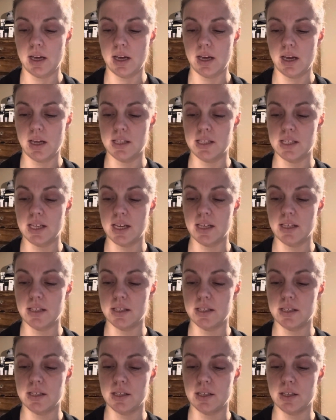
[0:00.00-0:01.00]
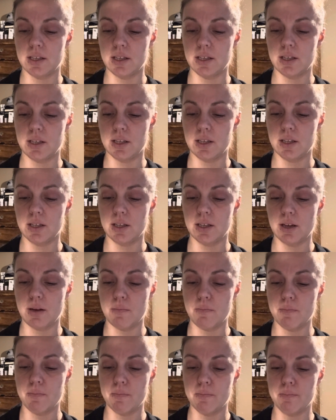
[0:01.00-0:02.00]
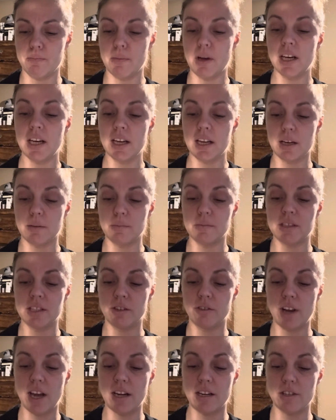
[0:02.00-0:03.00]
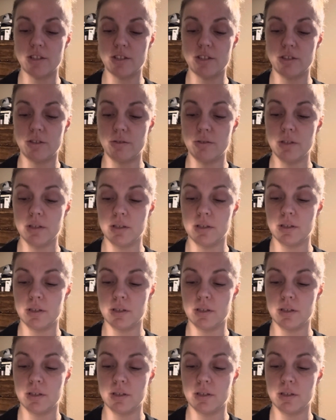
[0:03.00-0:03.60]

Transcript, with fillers: It says, money comes in gratitude.